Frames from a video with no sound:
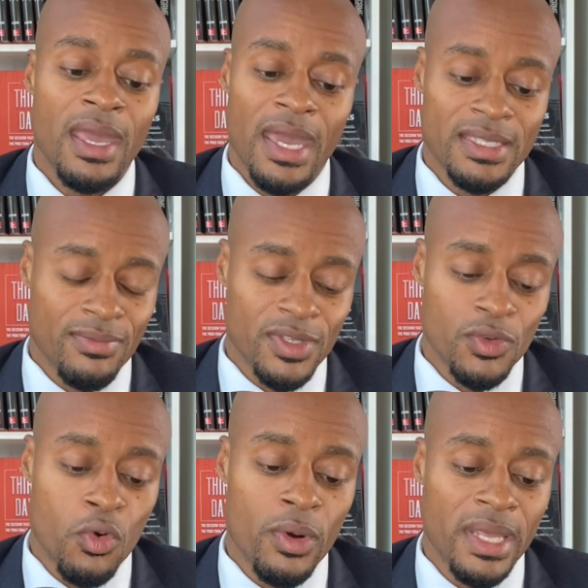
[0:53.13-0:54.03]
As of this
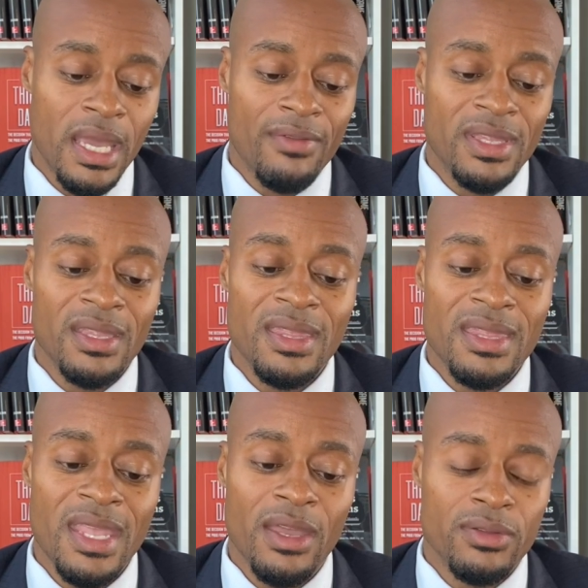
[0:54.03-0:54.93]
recording, I haven't
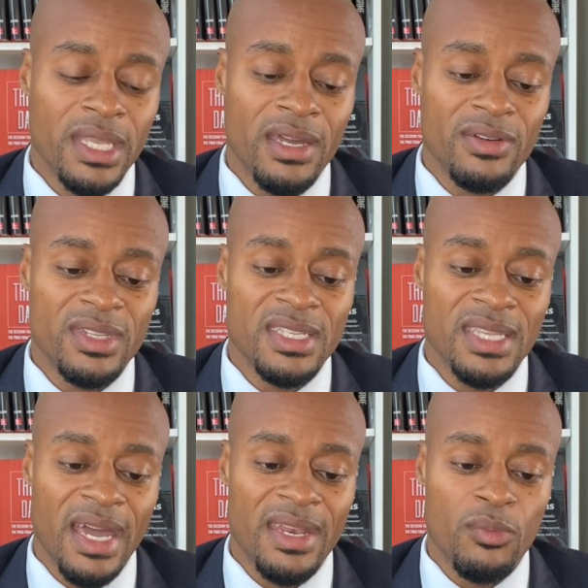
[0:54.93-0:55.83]
nailed down or
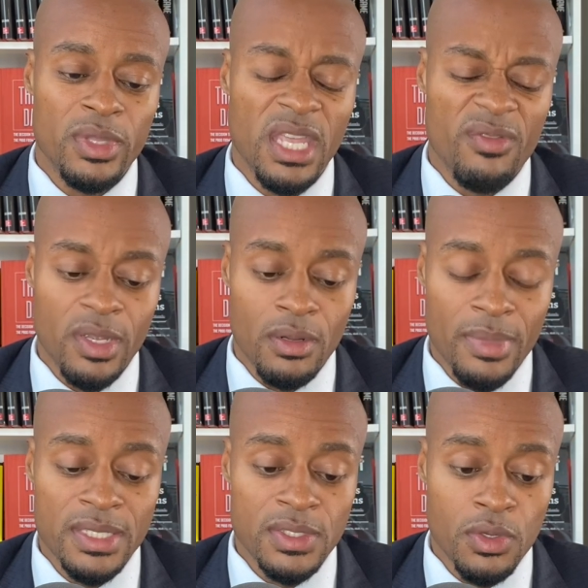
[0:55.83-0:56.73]
decided what that regular
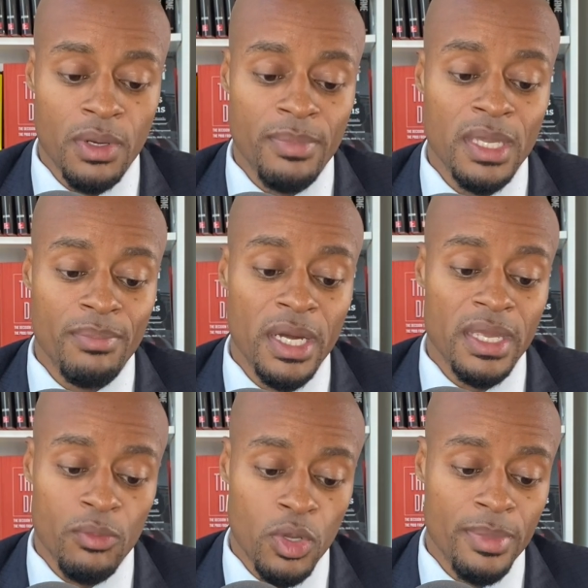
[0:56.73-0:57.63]
basis is going to be,
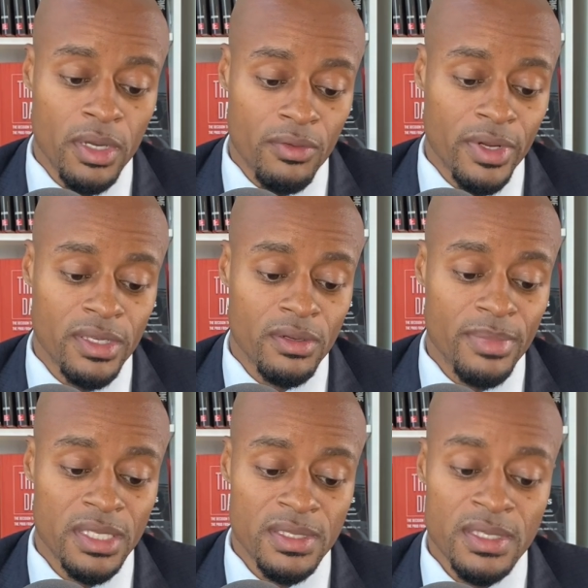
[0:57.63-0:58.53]
but it will be on a regular
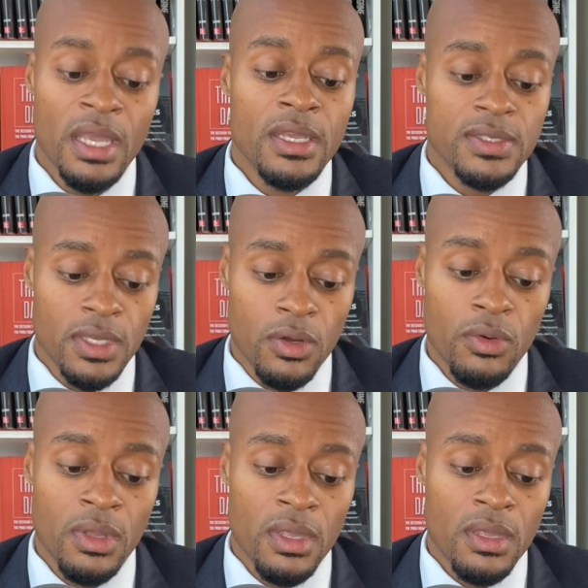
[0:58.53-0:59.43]
basis.
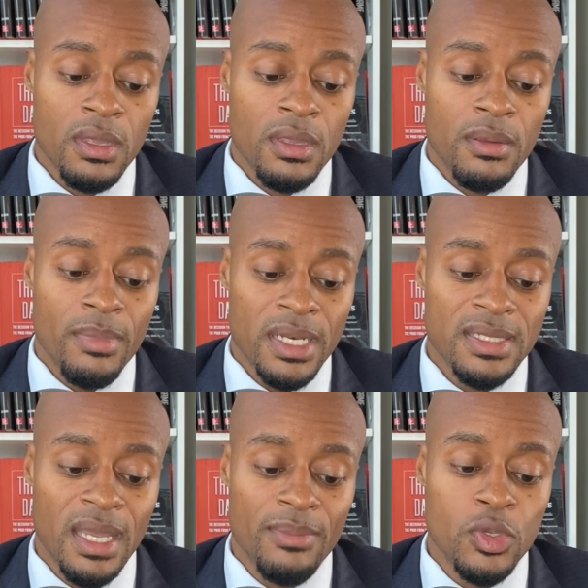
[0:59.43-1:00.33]
So by the
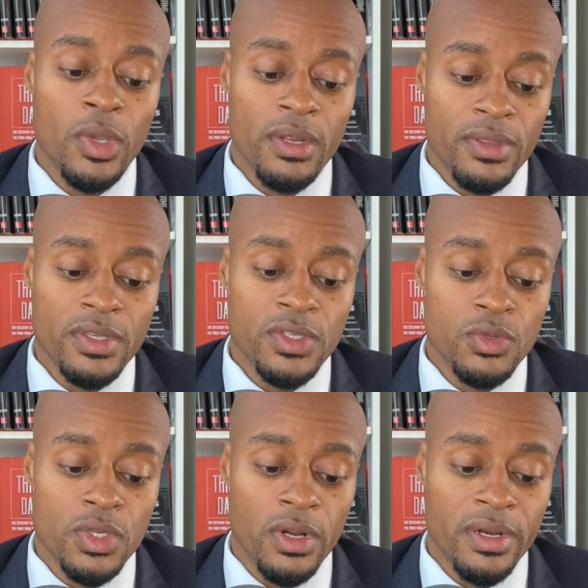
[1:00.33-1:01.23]
time you hear this, you
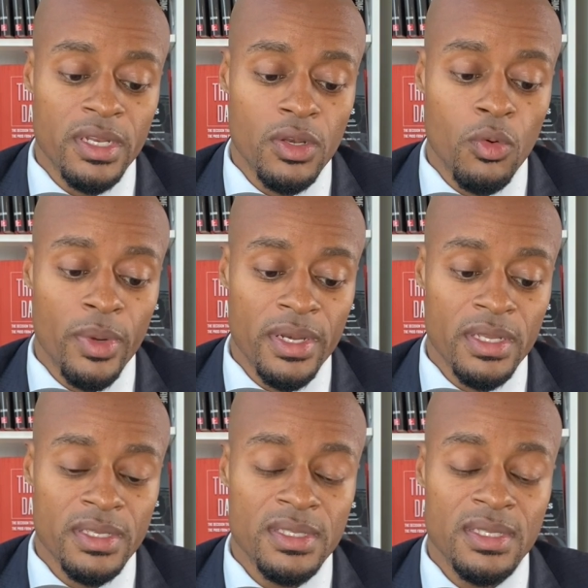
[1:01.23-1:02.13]
should already know what it
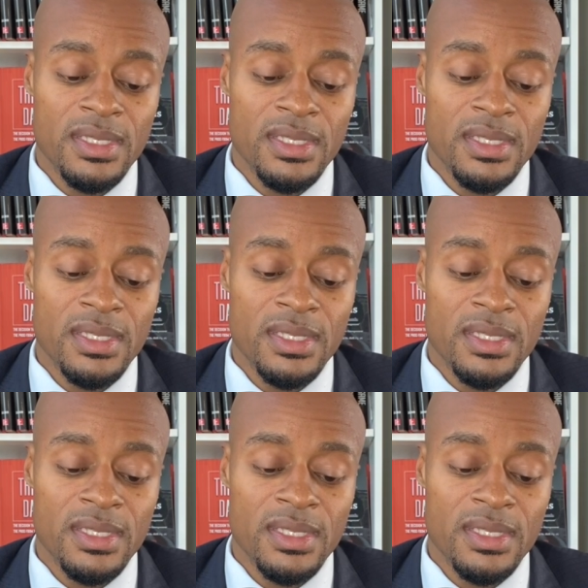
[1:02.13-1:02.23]
is.